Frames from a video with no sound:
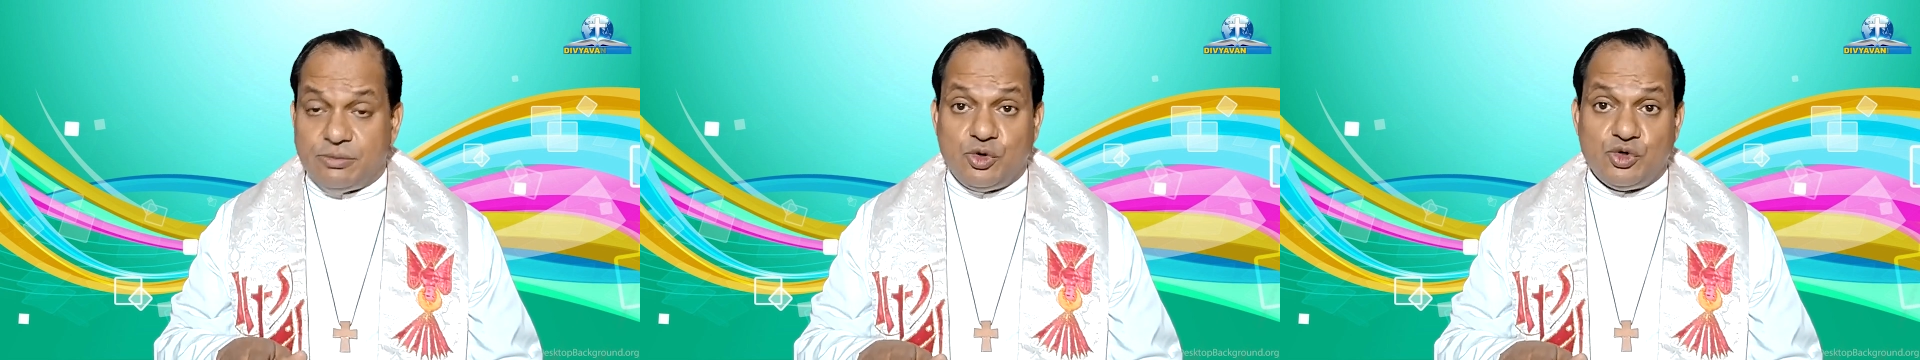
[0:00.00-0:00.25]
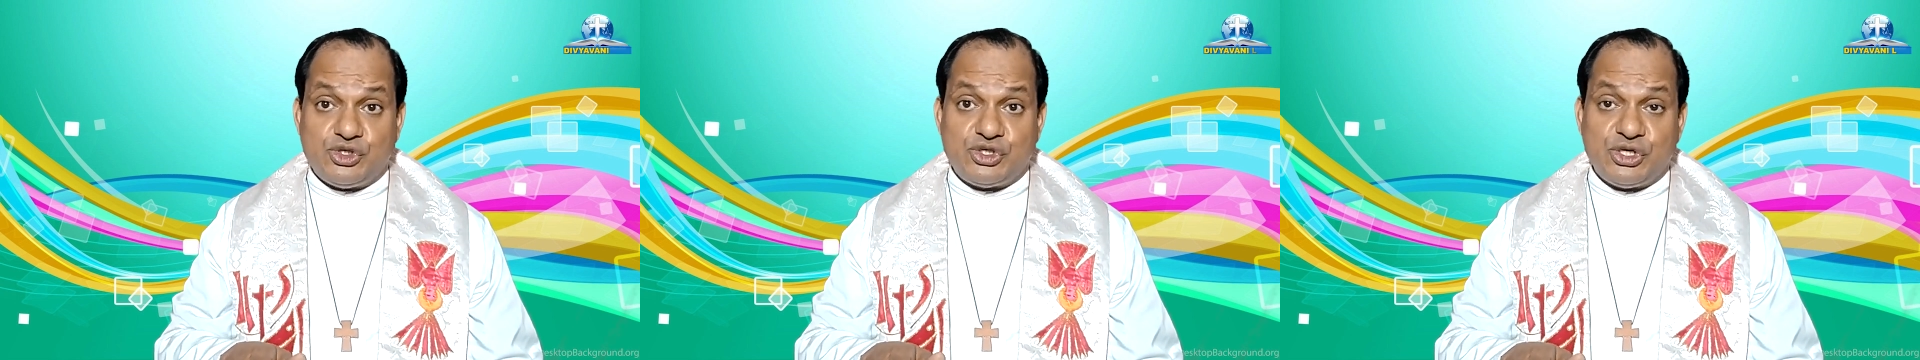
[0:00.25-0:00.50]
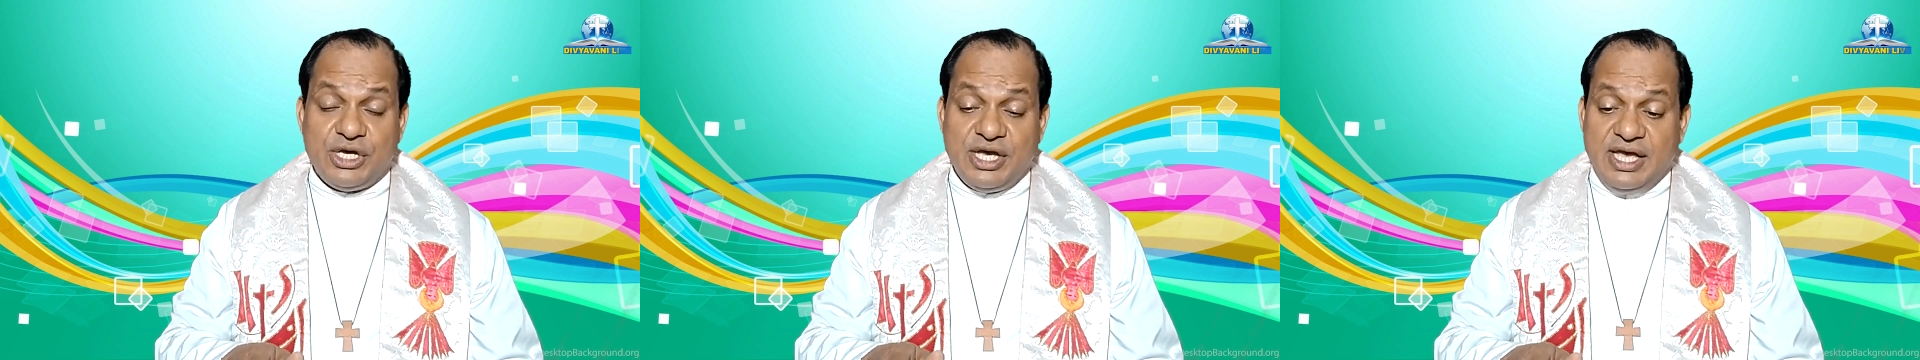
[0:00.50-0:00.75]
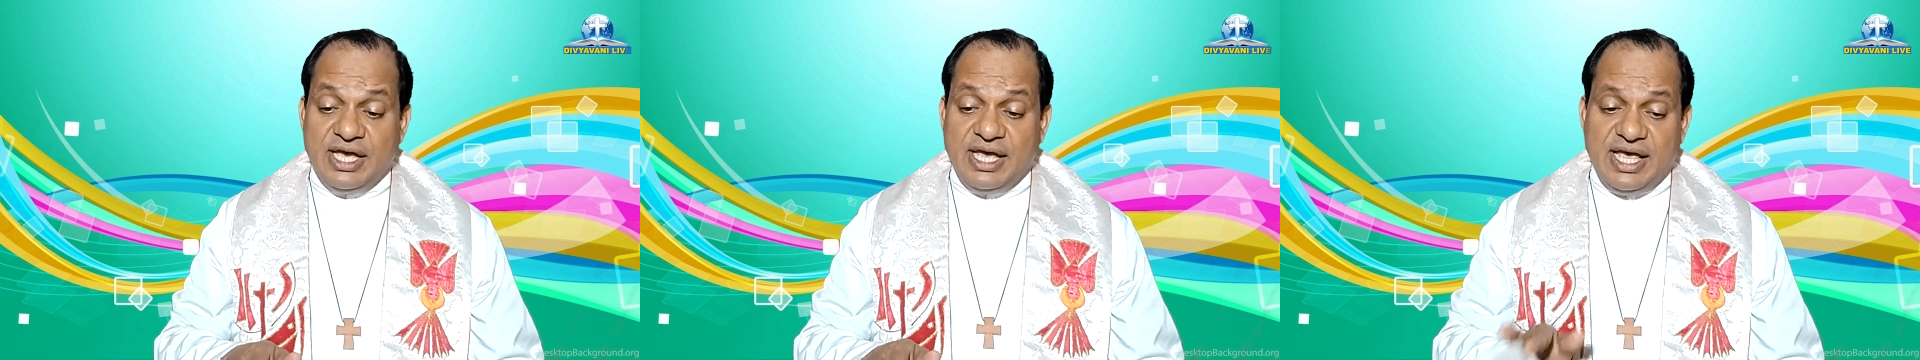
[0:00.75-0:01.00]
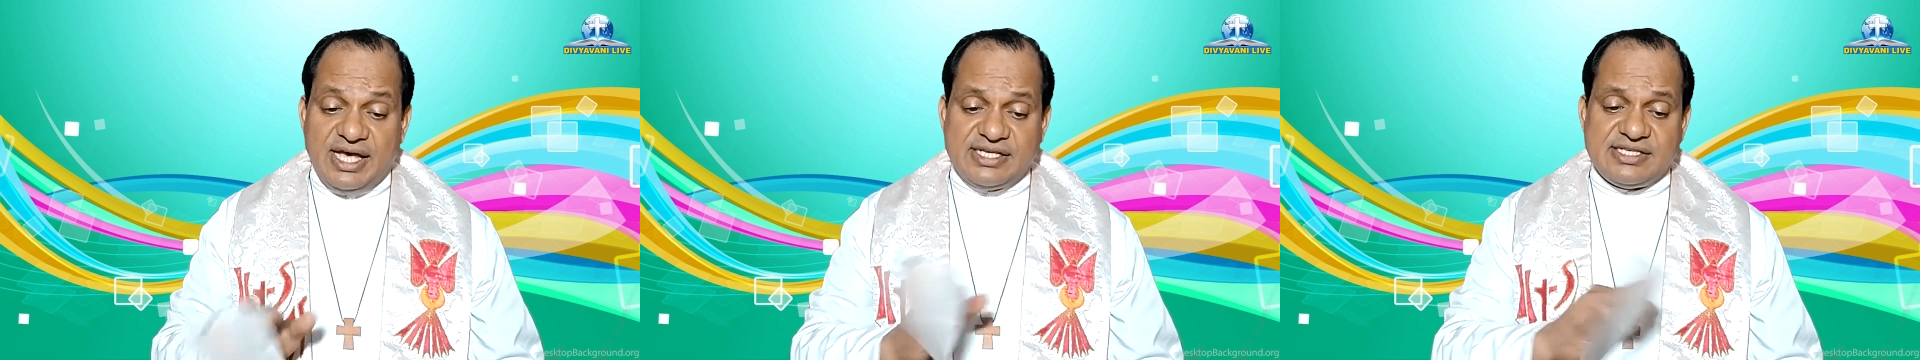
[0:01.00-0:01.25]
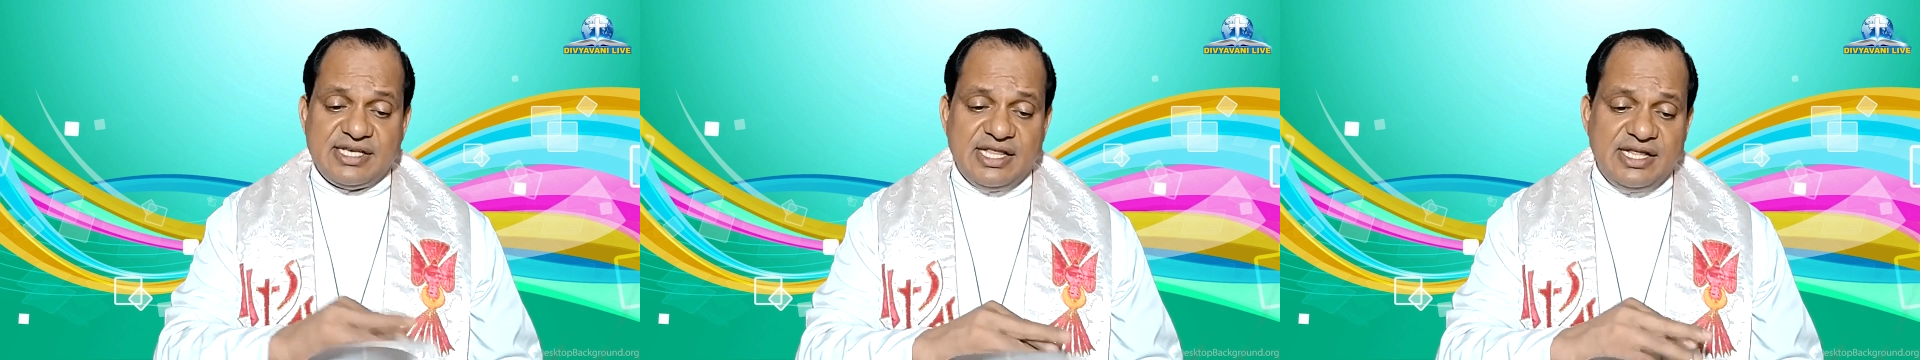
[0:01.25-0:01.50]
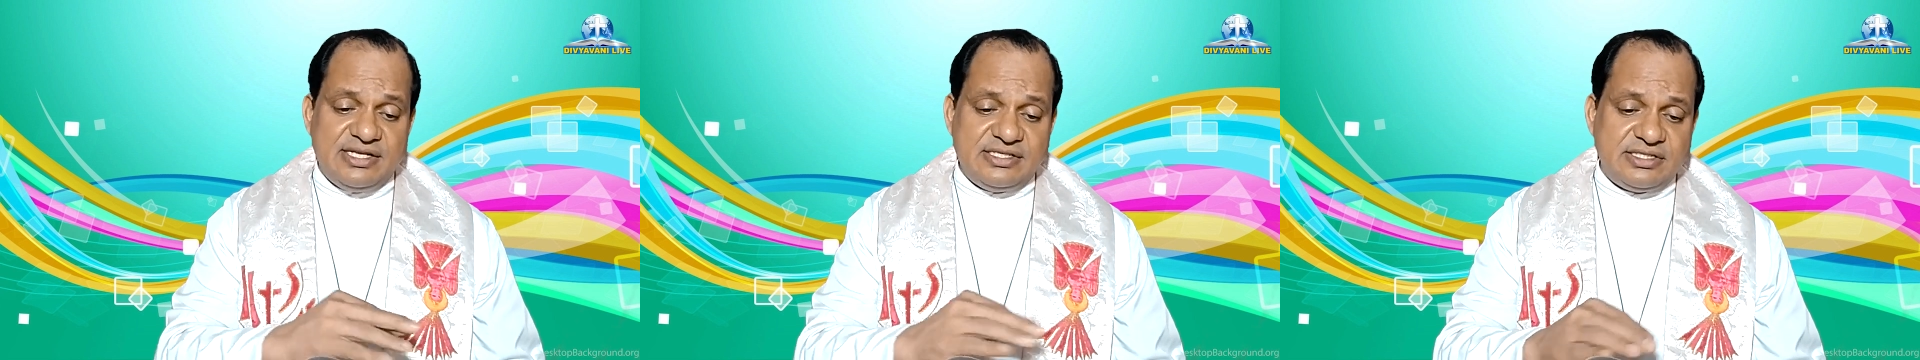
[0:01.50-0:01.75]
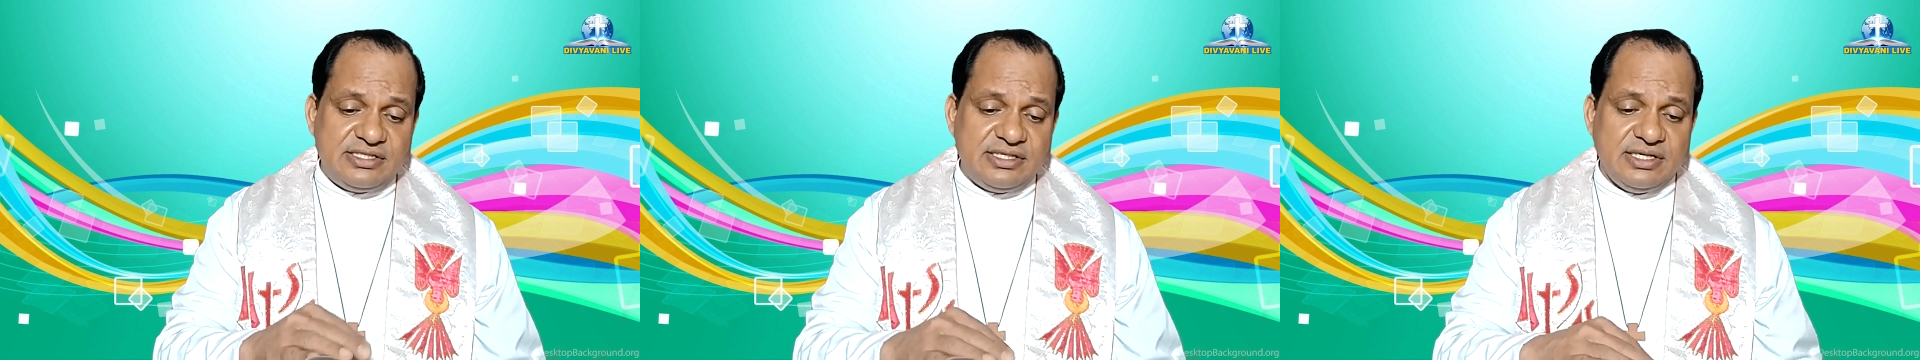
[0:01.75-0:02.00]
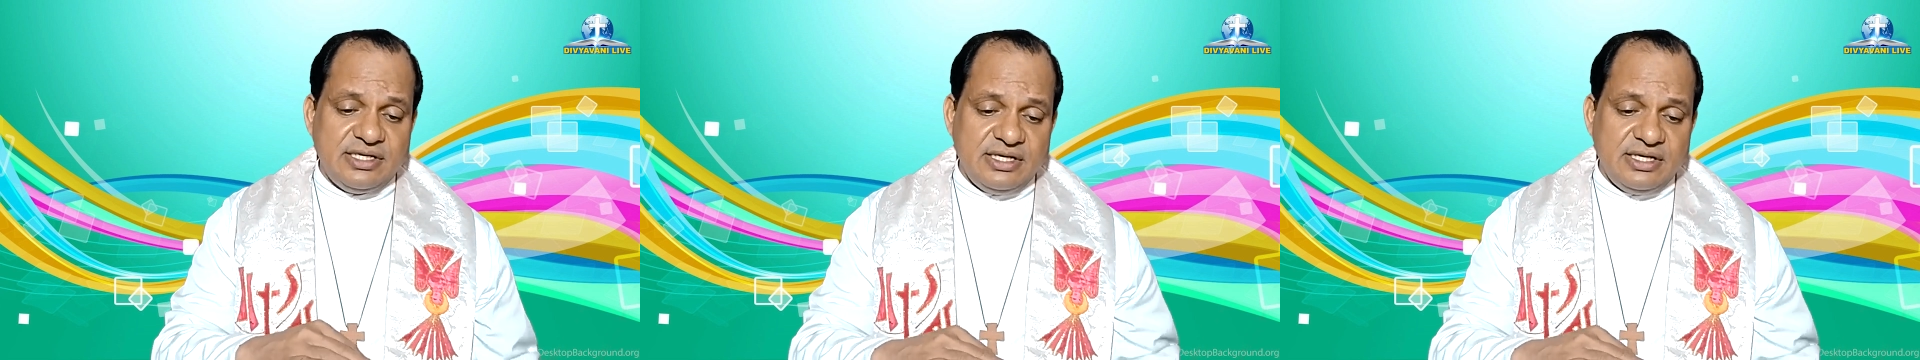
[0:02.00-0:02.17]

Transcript: most excellent